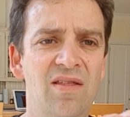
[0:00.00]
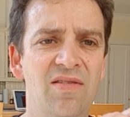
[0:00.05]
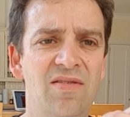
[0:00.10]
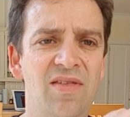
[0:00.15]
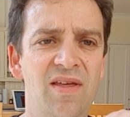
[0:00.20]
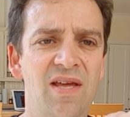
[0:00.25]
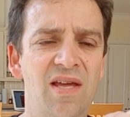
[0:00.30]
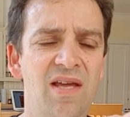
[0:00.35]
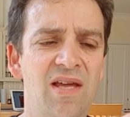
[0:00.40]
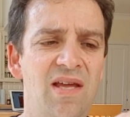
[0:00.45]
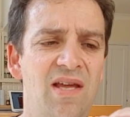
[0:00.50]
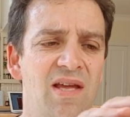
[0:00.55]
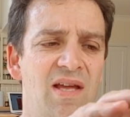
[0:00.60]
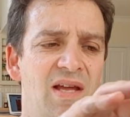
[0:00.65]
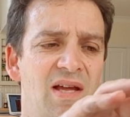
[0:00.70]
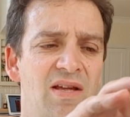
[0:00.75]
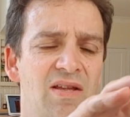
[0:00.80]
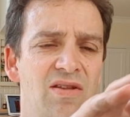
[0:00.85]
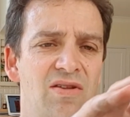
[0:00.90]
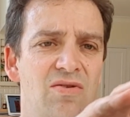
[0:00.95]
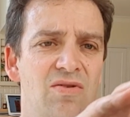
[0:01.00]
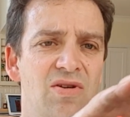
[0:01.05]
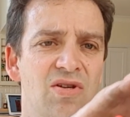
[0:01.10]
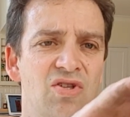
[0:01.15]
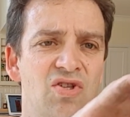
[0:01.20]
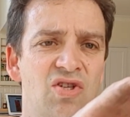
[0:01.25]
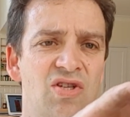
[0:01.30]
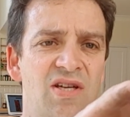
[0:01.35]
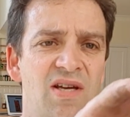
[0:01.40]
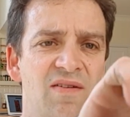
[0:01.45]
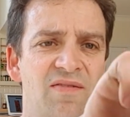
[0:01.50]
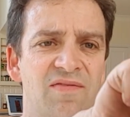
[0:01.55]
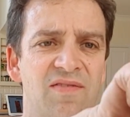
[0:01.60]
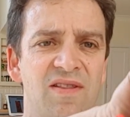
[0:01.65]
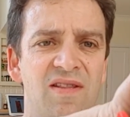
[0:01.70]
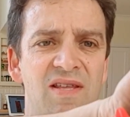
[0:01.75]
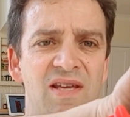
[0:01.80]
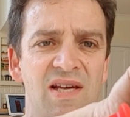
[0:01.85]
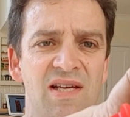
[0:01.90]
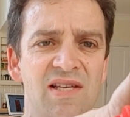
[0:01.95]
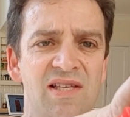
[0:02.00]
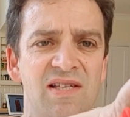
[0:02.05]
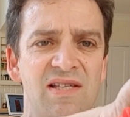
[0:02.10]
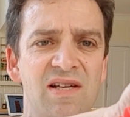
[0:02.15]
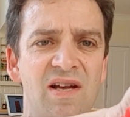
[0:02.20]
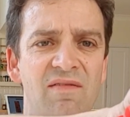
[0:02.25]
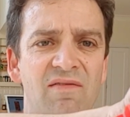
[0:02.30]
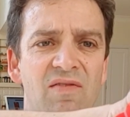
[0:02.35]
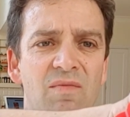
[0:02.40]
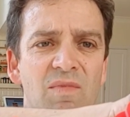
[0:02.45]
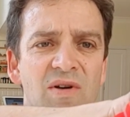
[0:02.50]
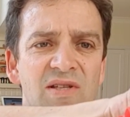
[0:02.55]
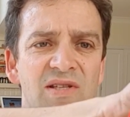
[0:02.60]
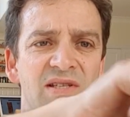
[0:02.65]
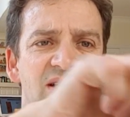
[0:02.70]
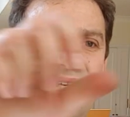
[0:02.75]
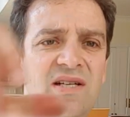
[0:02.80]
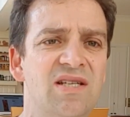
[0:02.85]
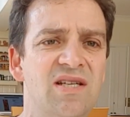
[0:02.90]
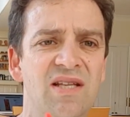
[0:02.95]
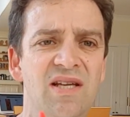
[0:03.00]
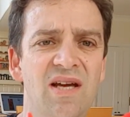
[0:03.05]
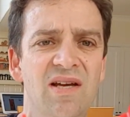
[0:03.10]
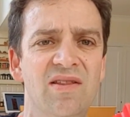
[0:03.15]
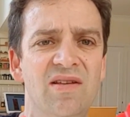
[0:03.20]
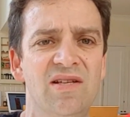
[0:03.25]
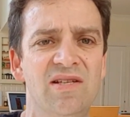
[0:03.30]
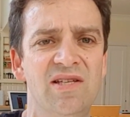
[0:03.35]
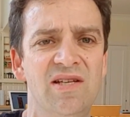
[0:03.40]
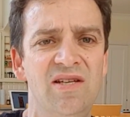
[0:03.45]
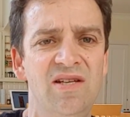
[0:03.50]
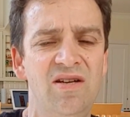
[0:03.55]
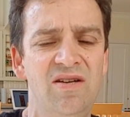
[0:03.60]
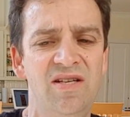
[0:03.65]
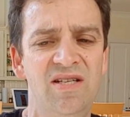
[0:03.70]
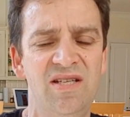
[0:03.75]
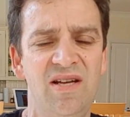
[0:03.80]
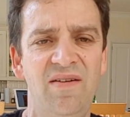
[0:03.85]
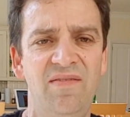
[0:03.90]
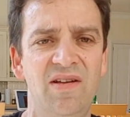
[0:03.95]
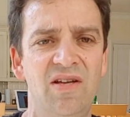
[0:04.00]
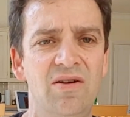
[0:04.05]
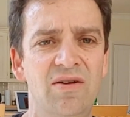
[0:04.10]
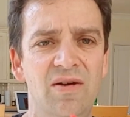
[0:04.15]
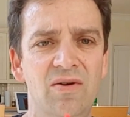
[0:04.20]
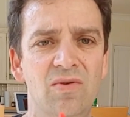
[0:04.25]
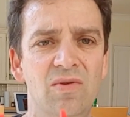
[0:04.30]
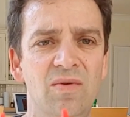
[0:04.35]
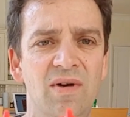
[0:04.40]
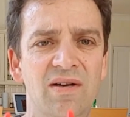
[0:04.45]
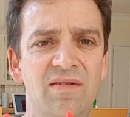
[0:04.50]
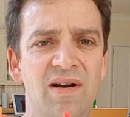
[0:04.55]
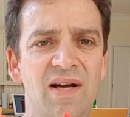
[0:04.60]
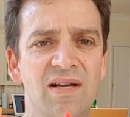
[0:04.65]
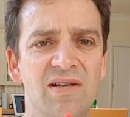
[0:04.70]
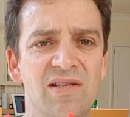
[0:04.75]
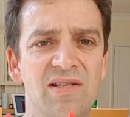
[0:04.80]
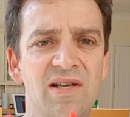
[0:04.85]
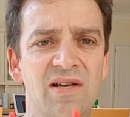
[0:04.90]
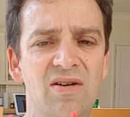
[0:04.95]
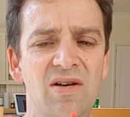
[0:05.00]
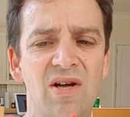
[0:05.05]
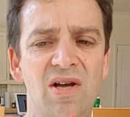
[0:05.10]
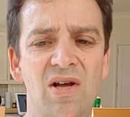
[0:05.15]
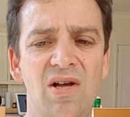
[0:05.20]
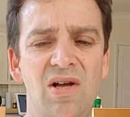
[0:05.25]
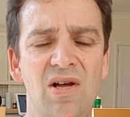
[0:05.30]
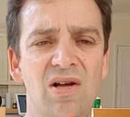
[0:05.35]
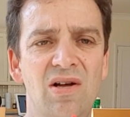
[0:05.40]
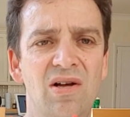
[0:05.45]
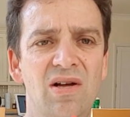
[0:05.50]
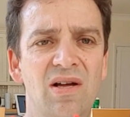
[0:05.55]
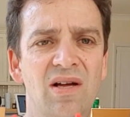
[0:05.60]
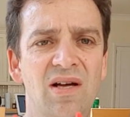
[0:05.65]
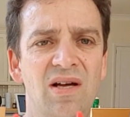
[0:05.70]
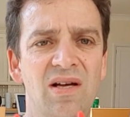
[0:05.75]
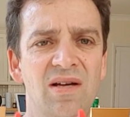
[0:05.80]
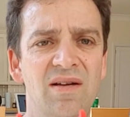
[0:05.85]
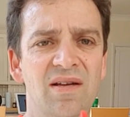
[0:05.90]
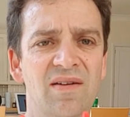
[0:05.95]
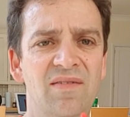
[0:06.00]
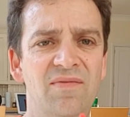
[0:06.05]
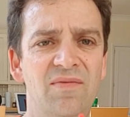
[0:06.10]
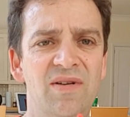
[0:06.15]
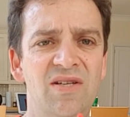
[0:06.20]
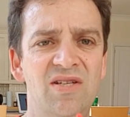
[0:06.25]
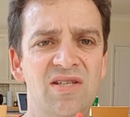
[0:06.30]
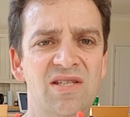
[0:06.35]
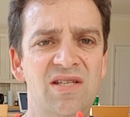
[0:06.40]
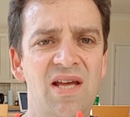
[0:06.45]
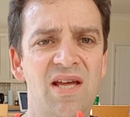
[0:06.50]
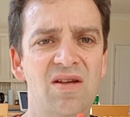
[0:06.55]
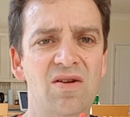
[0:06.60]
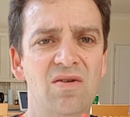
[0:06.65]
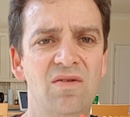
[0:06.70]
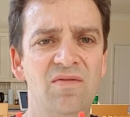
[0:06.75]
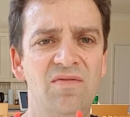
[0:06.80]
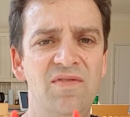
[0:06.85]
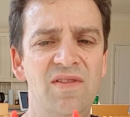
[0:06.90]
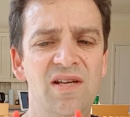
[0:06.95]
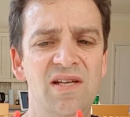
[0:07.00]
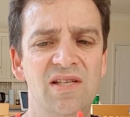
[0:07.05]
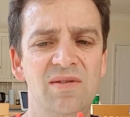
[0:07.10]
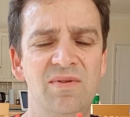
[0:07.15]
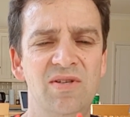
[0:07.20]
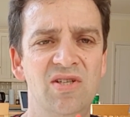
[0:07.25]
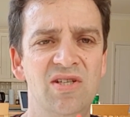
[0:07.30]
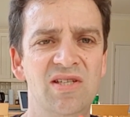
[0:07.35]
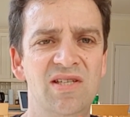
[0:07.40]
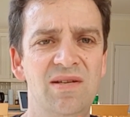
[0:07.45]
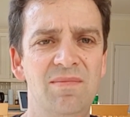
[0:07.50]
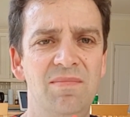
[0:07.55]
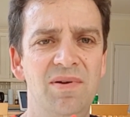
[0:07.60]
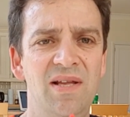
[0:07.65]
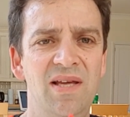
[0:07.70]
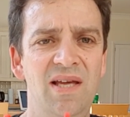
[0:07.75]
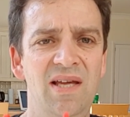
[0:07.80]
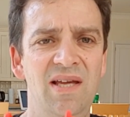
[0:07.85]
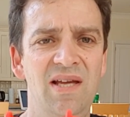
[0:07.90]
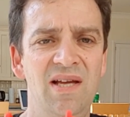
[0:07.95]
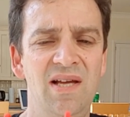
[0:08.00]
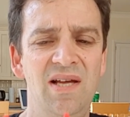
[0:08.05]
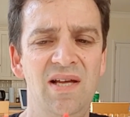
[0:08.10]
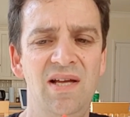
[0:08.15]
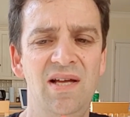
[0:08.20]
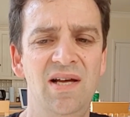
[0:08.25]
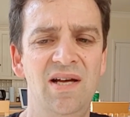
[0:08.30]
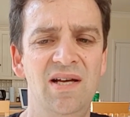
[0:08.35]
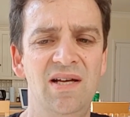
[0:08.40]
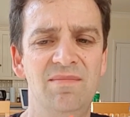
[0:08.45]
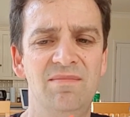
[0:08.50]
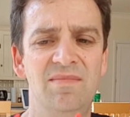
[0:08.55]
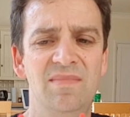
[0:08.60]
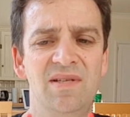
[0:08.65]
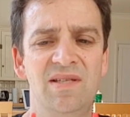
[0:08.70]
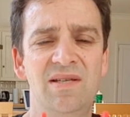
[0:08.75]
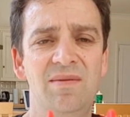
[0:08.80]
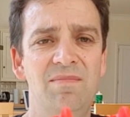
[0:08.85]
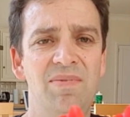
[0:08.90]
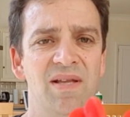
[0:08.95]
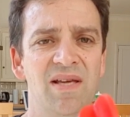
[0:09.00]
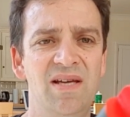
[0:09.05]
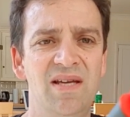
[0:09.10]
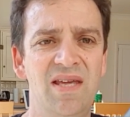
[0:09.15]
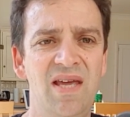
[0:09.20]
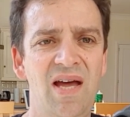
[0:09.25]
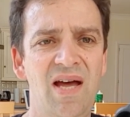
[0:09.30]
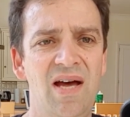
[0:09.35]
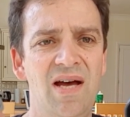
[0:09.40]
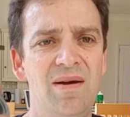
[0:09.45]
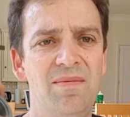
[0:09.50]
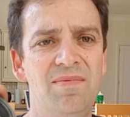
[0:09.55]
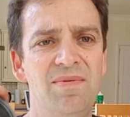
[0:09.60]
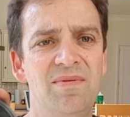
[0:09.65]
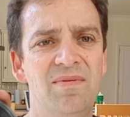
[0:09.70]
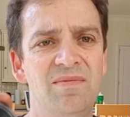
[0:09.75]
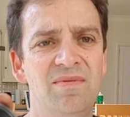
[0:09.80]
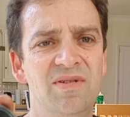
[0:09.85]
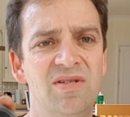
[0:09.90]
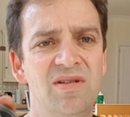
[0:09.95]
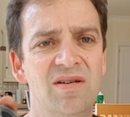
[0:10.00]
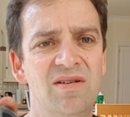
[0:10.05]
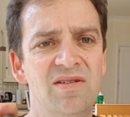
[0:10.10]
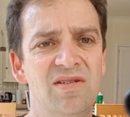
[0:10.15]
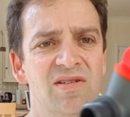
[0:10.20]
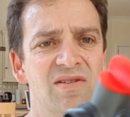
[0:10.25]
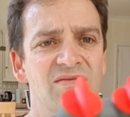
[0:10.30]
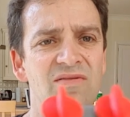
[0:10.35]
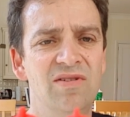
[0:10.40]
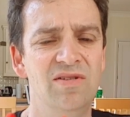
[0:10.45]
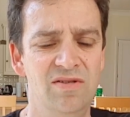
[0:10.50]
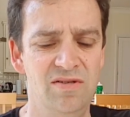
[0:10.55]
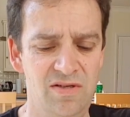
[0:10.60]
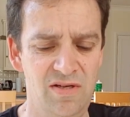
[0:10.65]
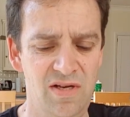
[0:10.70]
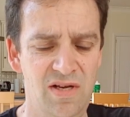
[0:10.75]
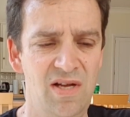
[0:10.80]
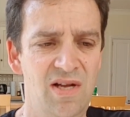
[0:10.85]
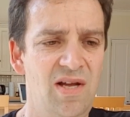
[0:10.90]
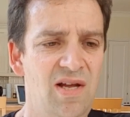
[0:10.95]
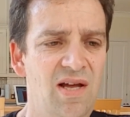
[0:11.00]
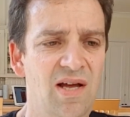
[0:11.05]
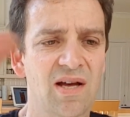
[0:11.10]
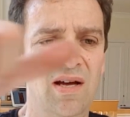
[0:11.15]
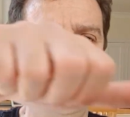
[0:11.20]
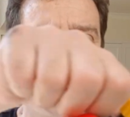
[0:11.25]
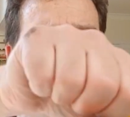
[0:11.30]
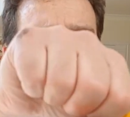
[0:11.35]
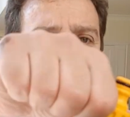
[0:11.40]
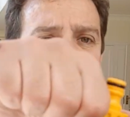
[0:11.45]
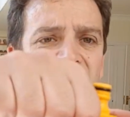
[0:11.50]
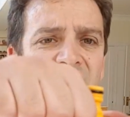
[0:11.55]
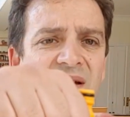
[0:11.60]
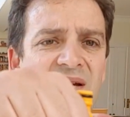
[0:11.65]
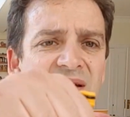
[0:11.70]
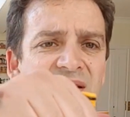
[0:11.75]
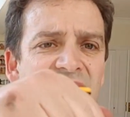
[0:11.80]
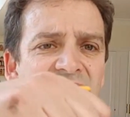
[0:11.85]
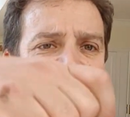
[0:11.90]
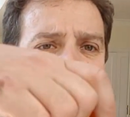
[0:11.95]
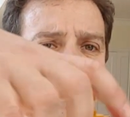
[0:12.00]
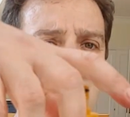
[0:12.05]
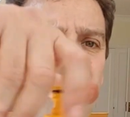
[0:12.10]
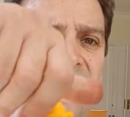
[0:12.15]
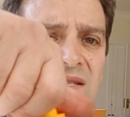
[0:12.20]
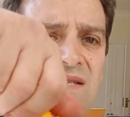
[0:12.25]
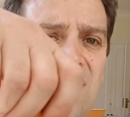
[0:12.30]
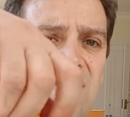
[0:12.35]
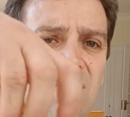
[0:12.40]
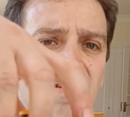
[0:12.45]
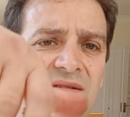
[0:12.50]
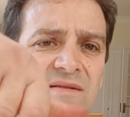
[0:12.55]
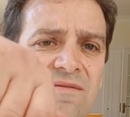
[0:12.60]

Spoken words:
you can shift this from one side to the other, so you don't need to have it going all the way around. So if we just take off this, which is simply a cap which goes through, and this,